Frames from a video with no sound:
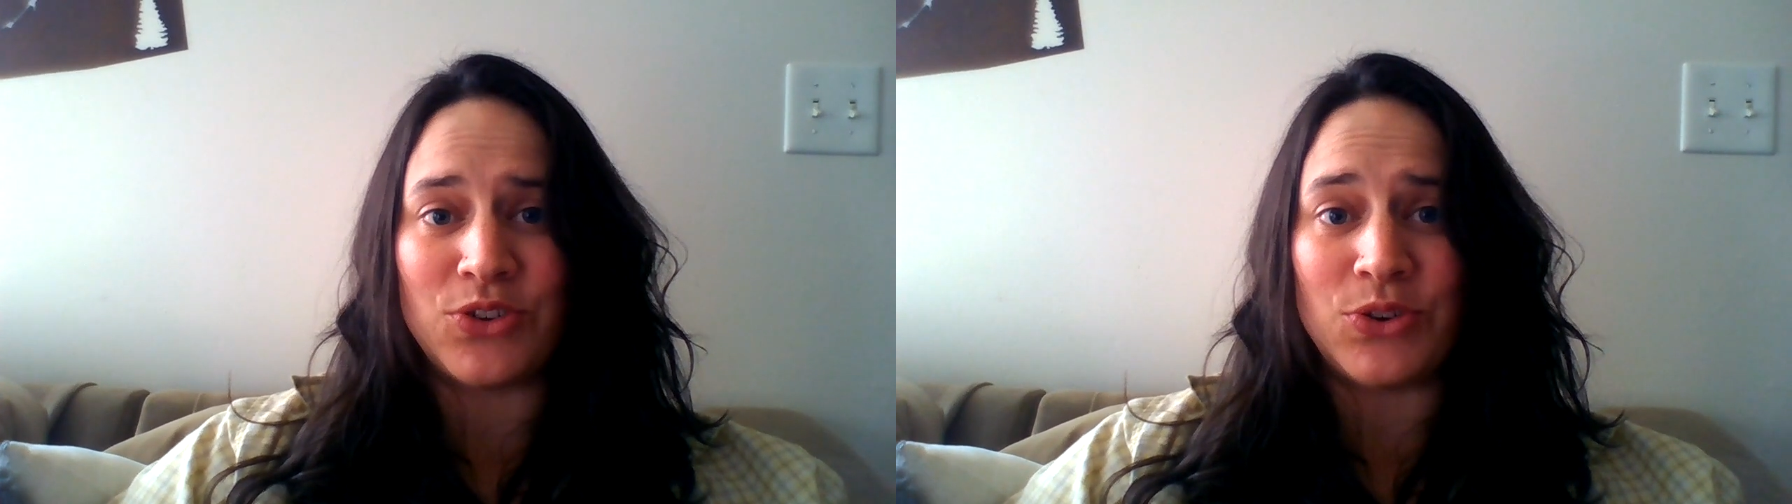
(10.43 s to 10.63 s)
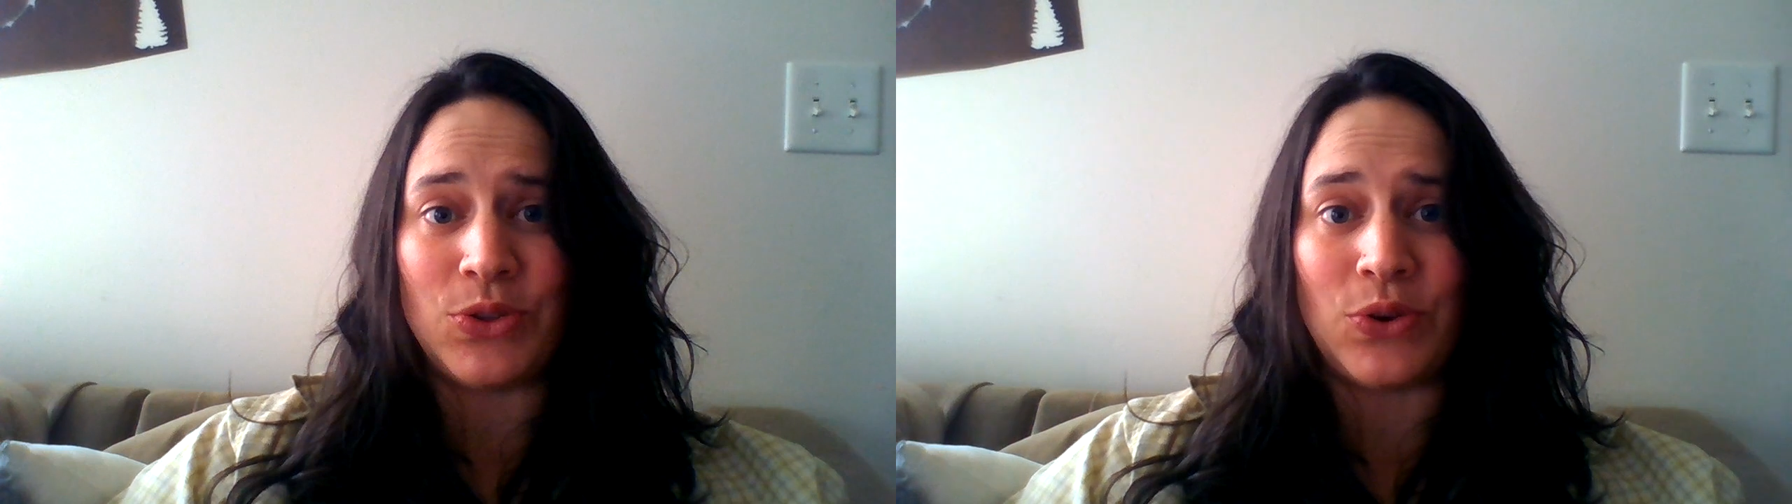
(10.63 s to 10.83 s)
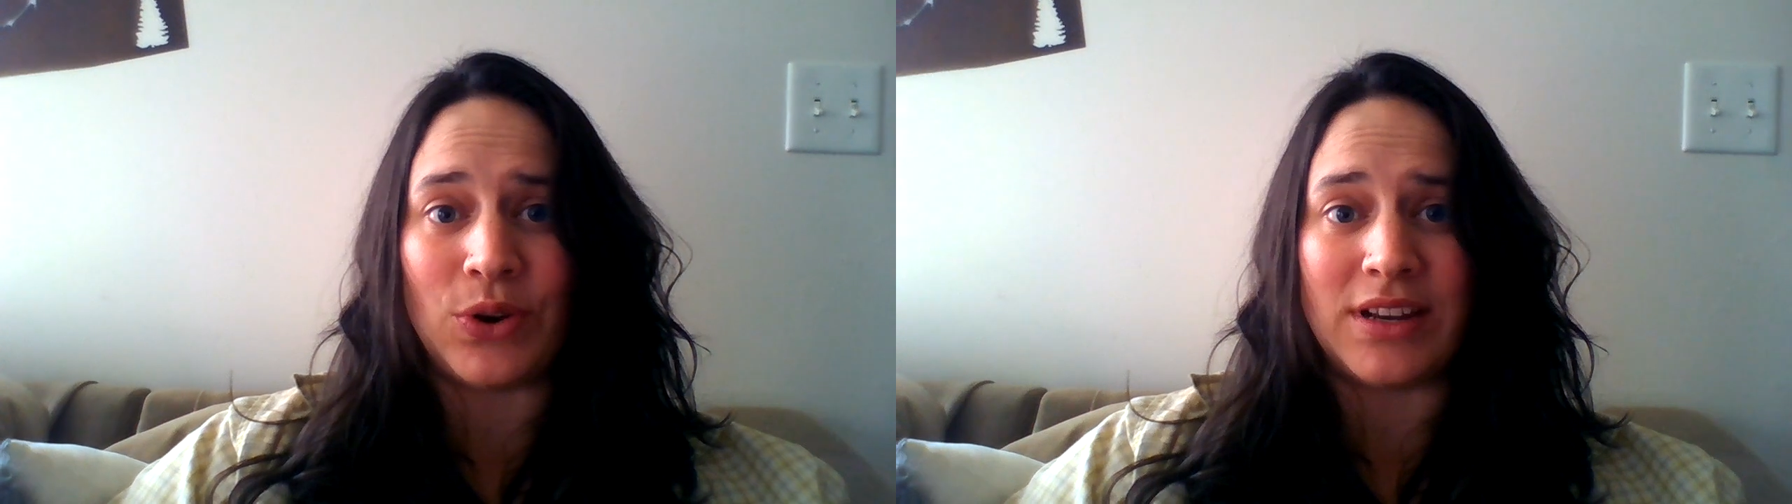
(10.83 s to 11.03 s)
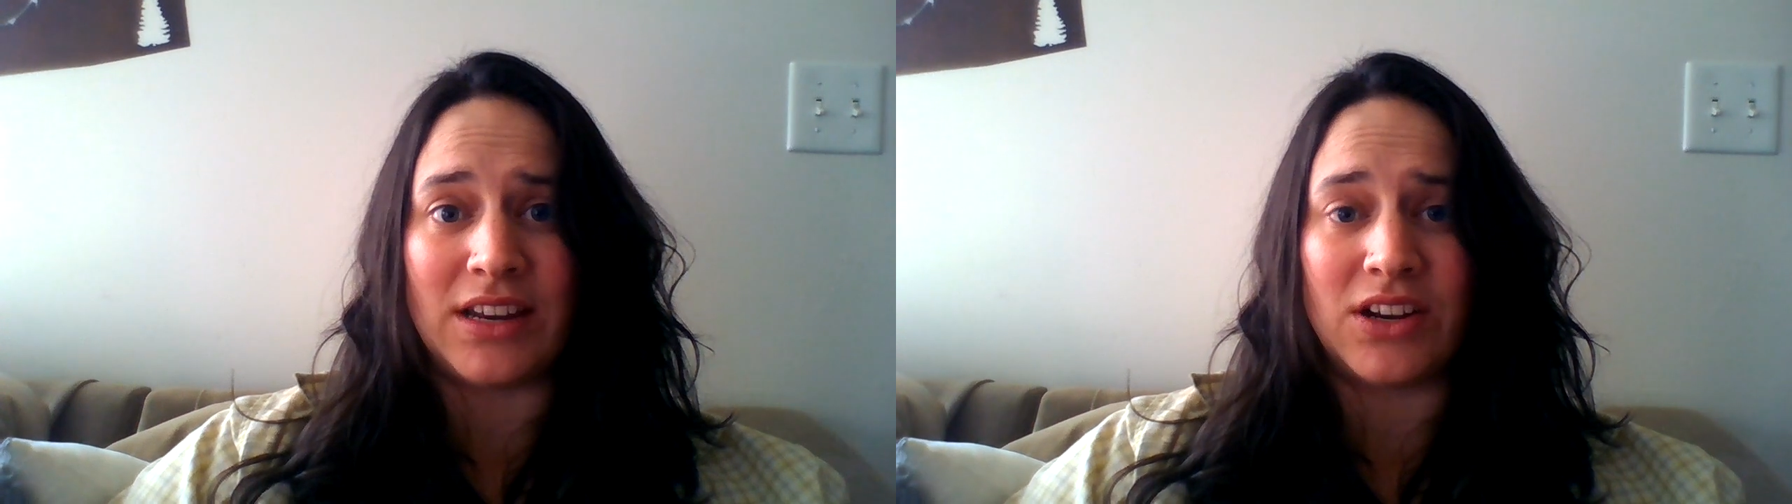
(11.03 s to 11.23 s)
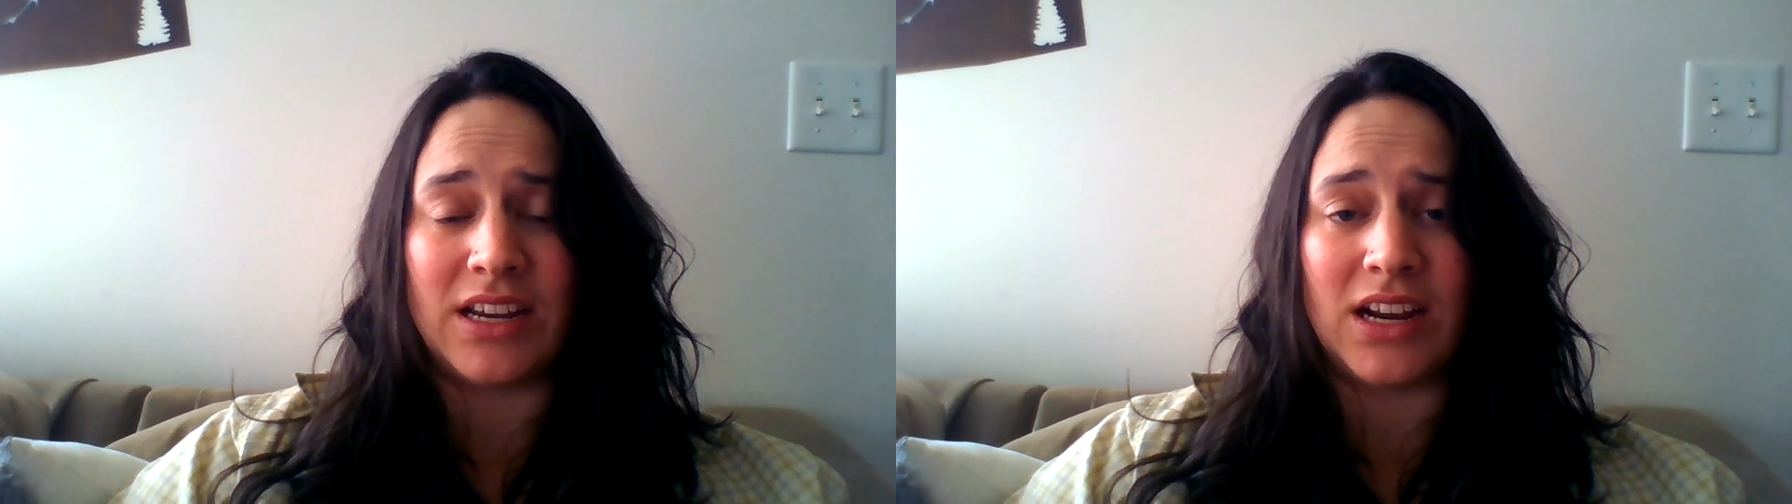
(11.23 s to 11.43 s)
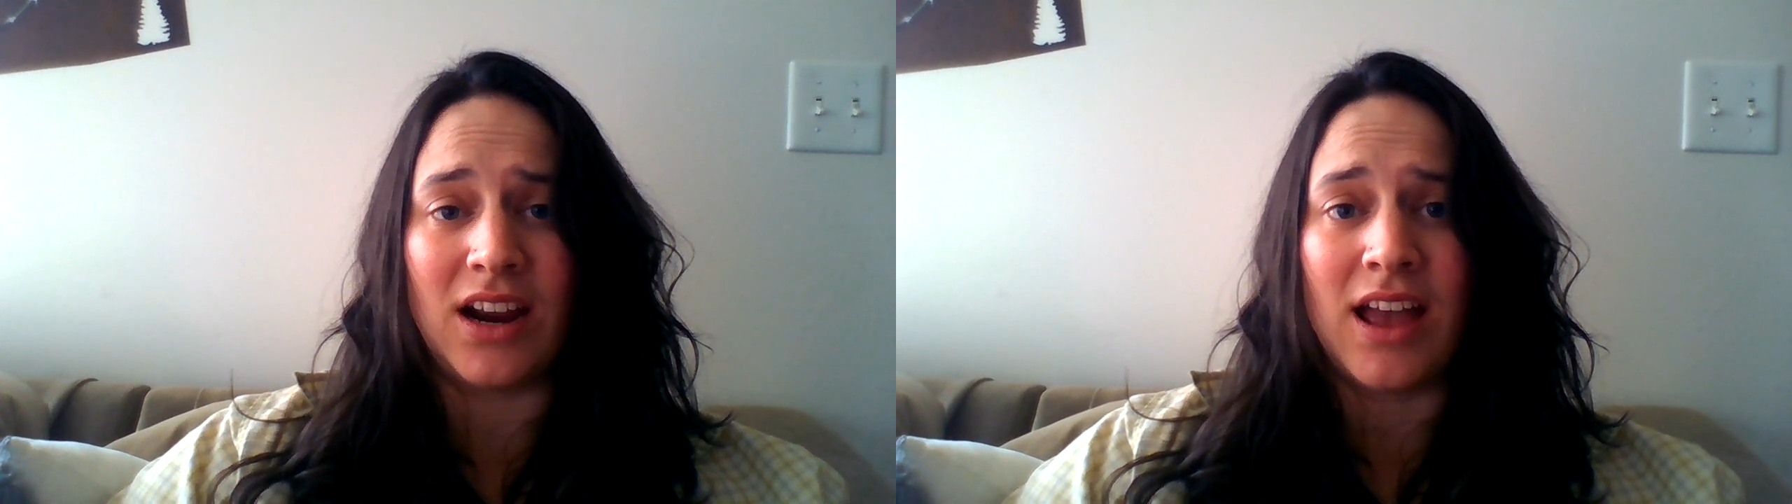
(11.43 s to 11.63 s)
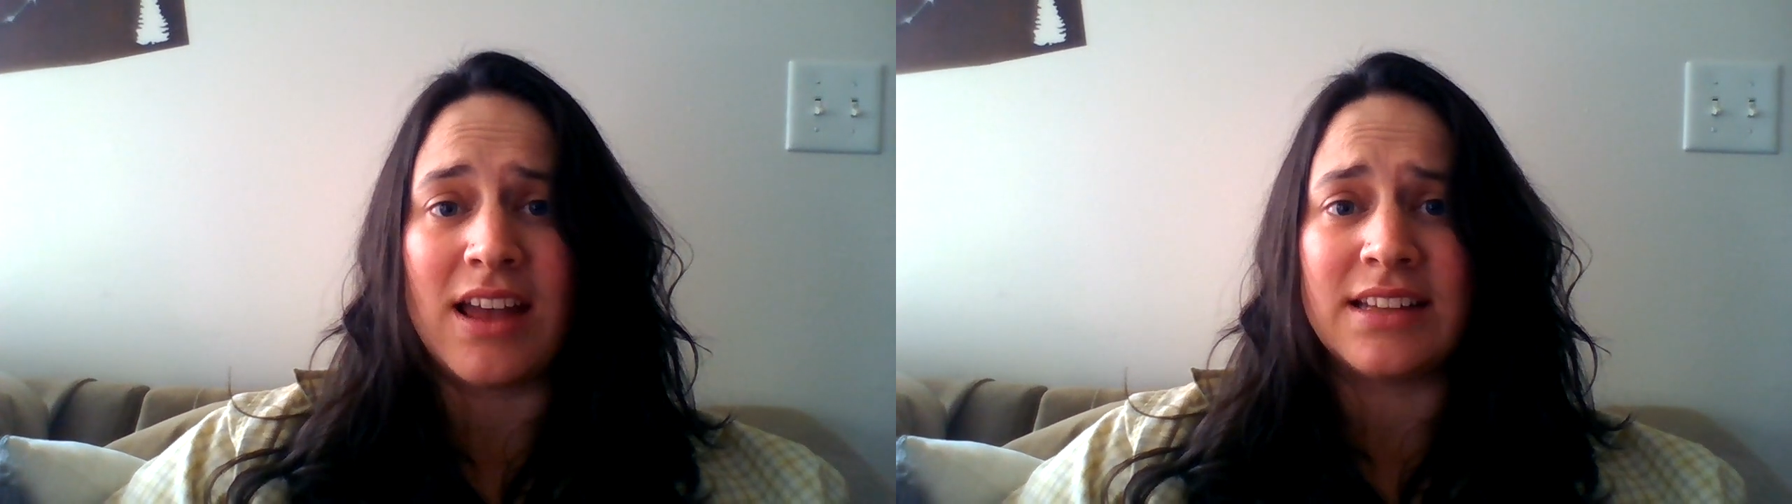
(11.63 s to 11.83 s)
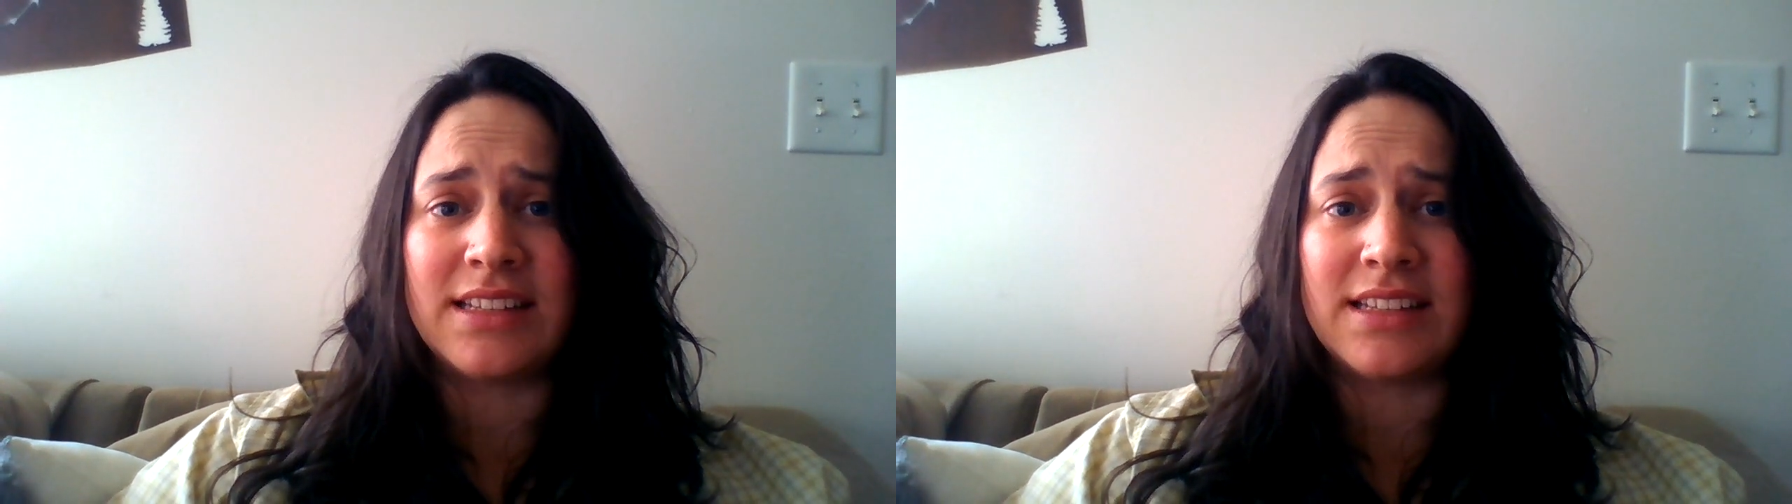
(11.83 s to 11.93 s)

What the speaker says: your youth coordinator here.